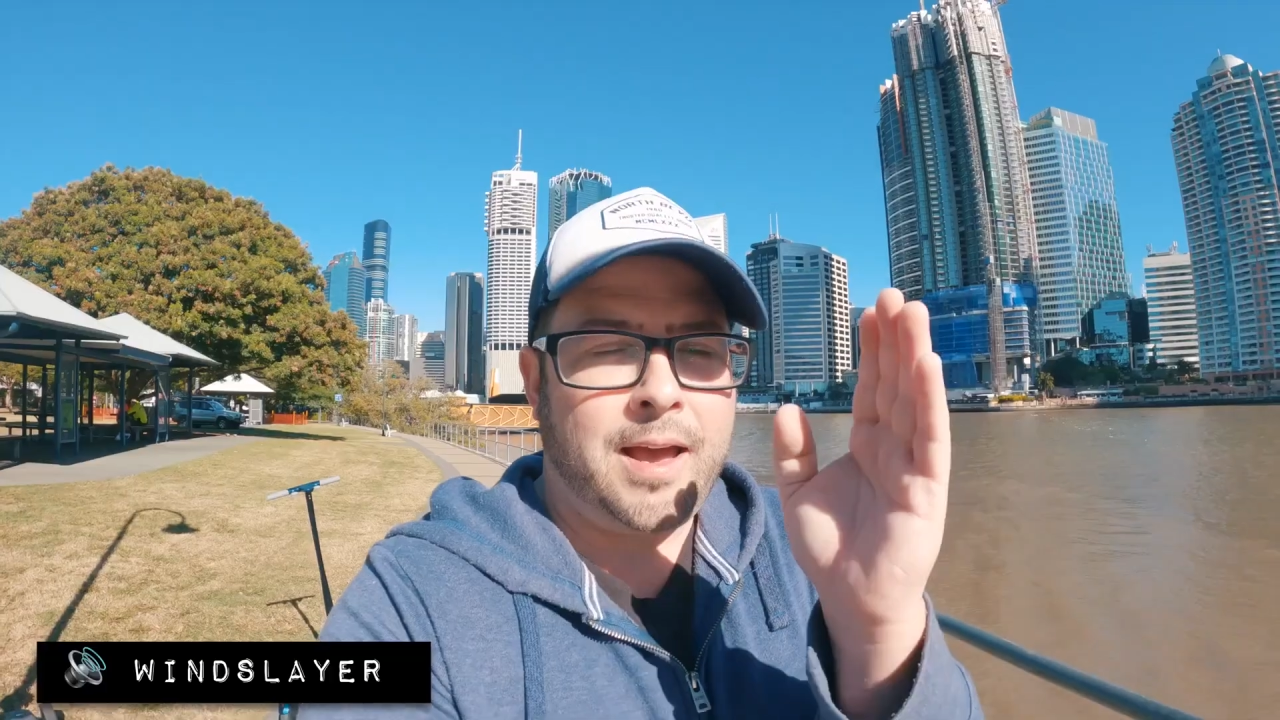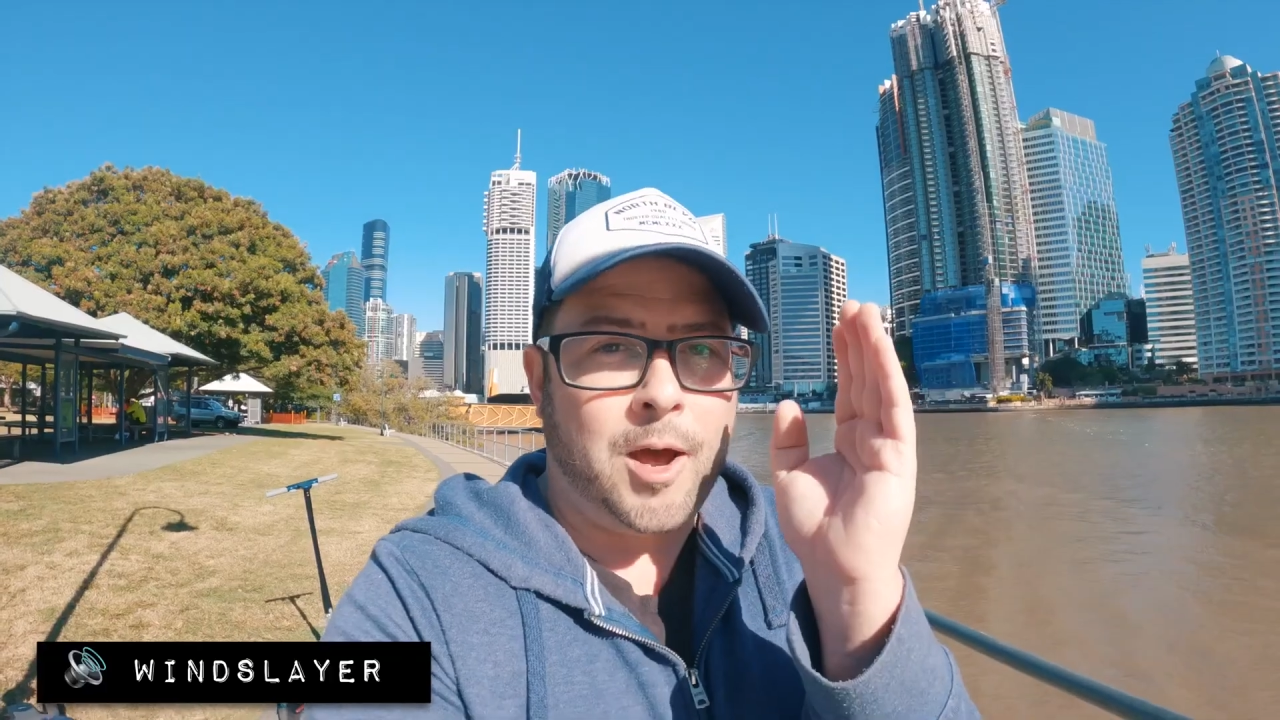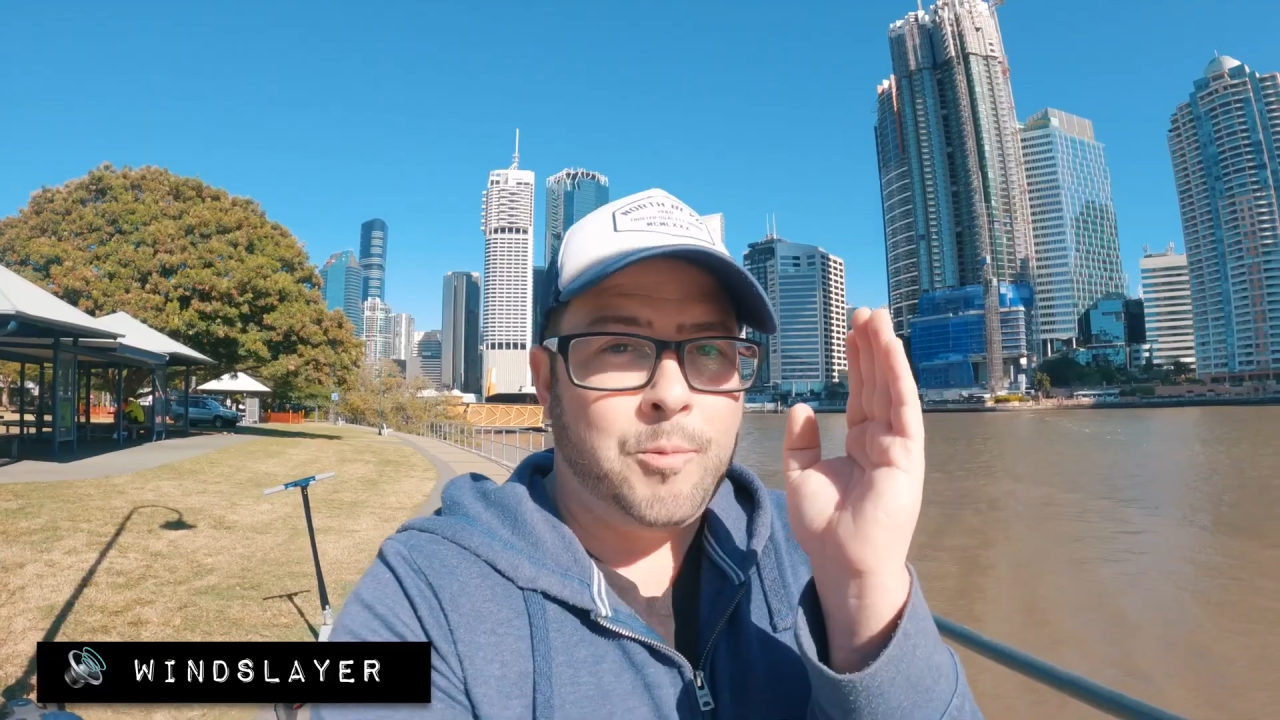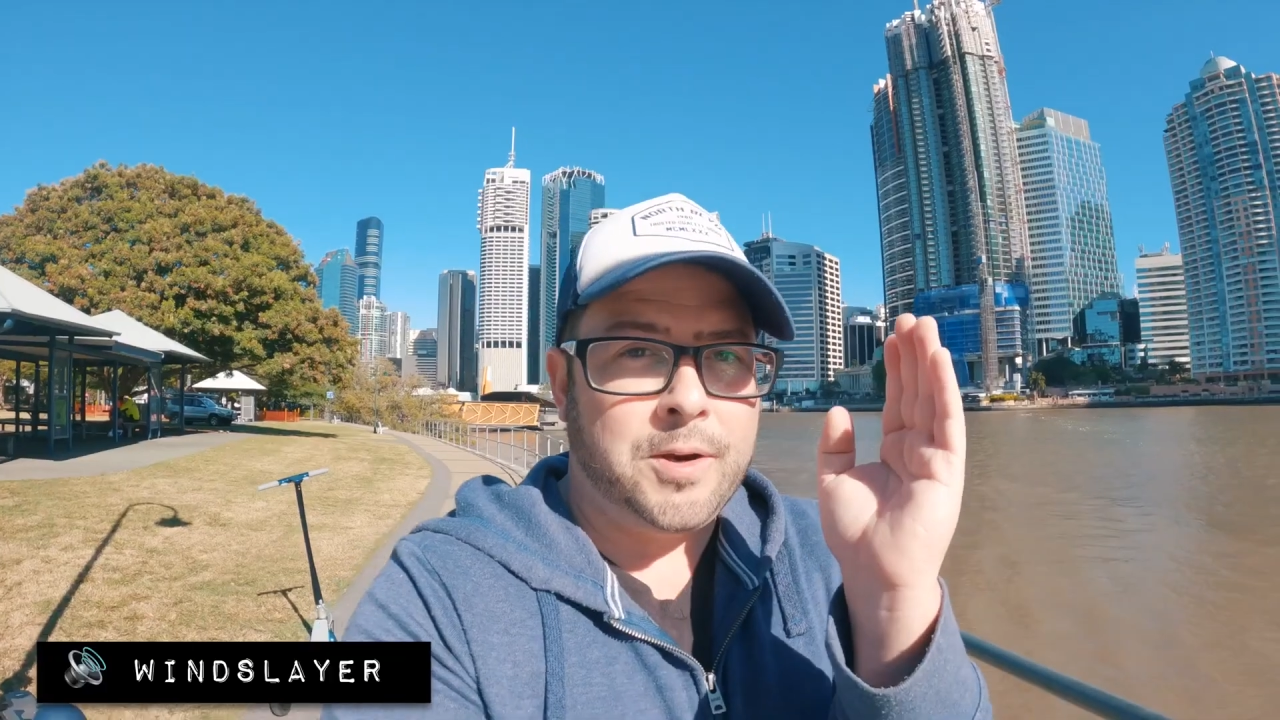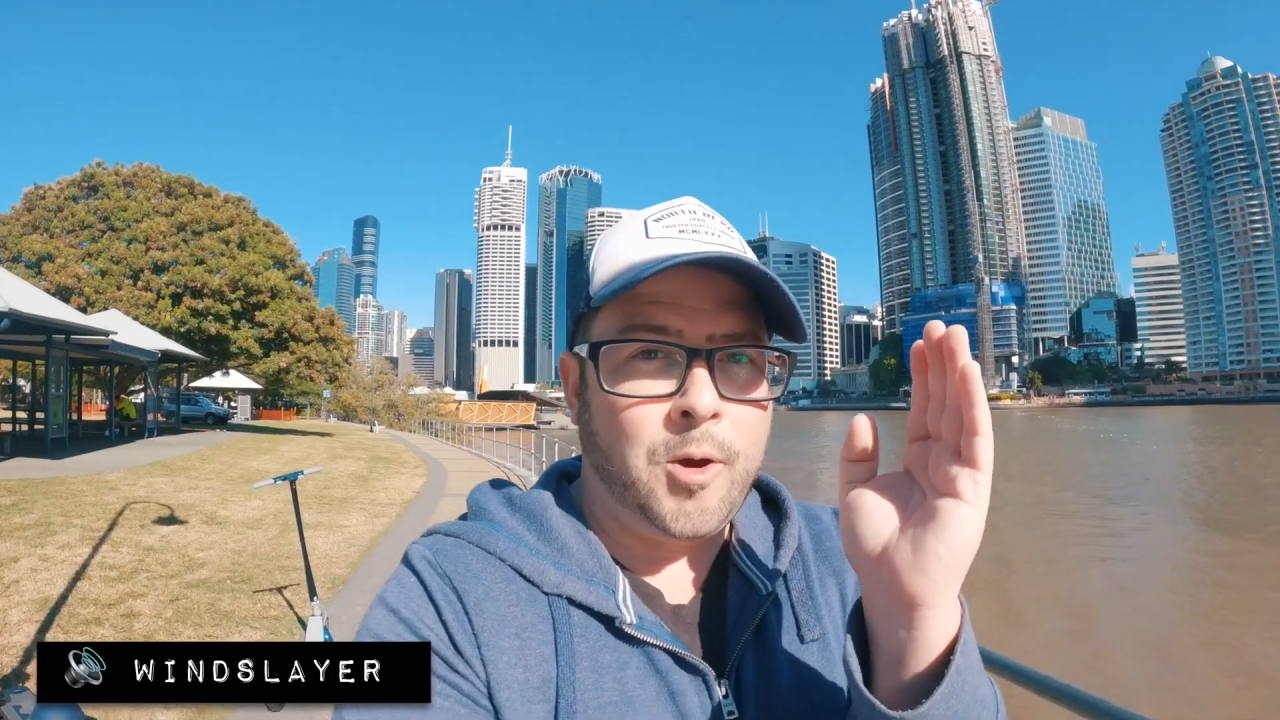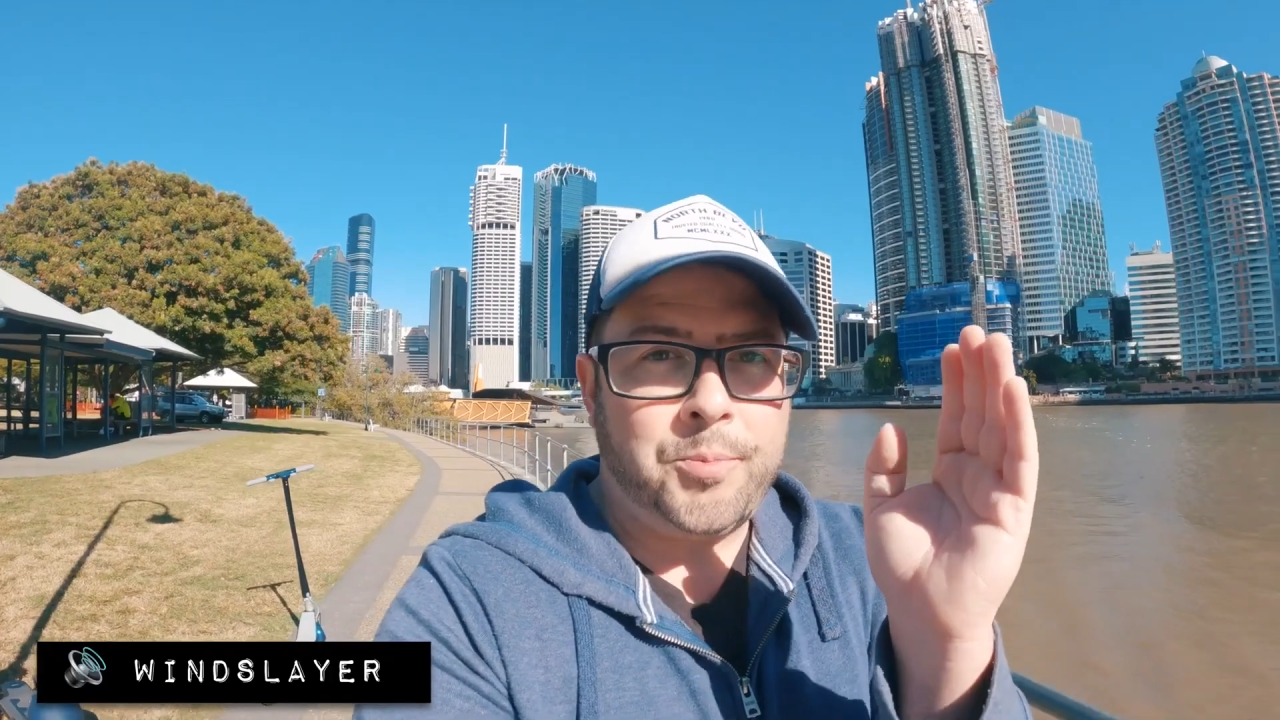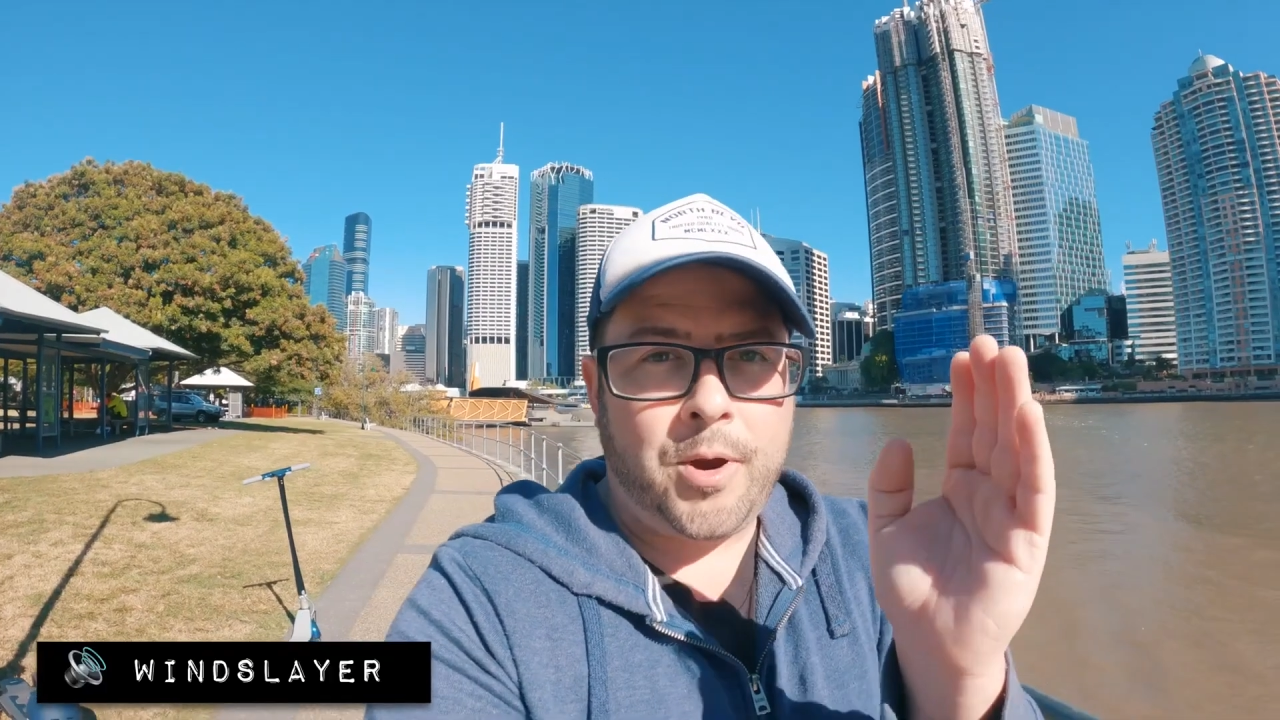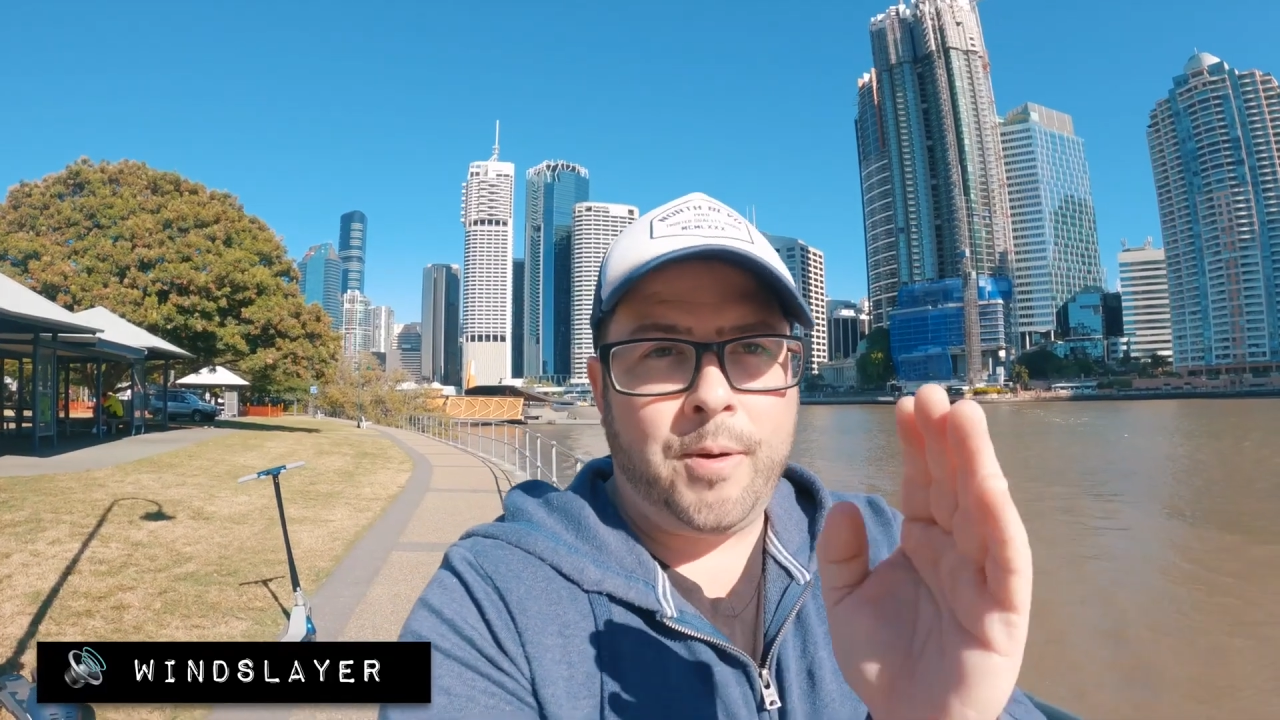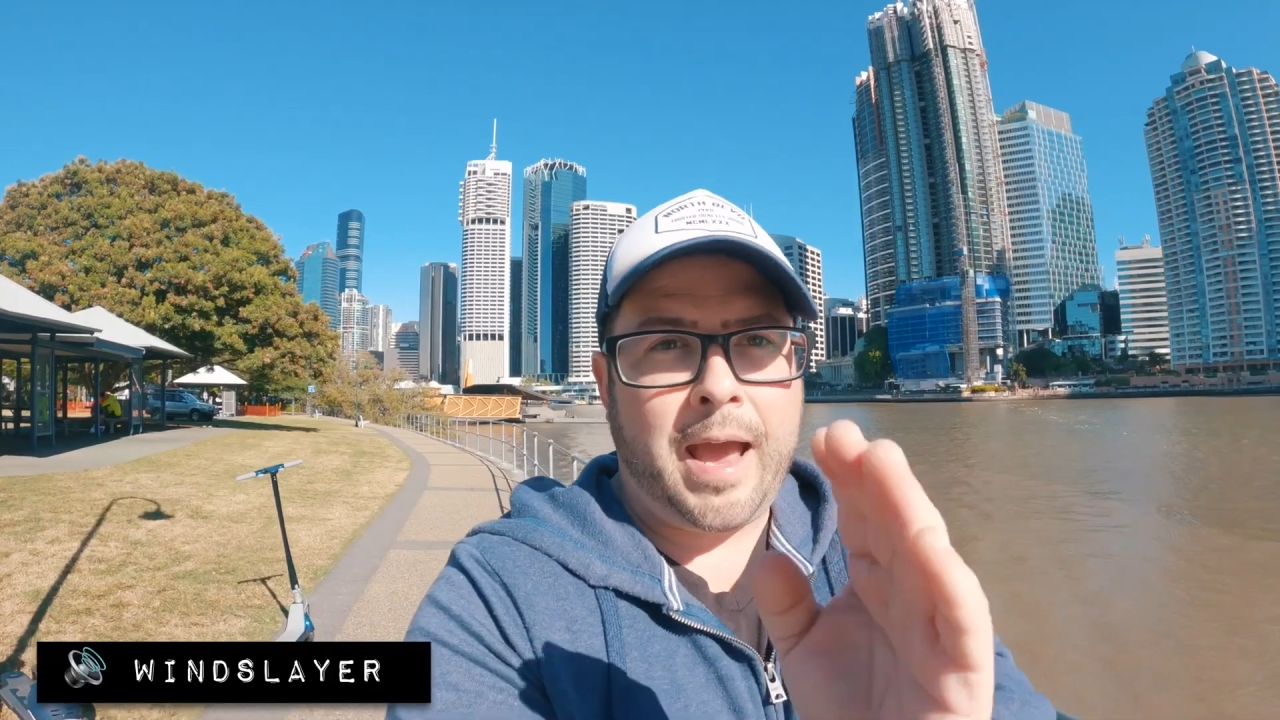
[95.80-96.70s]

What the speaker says: on one GoPro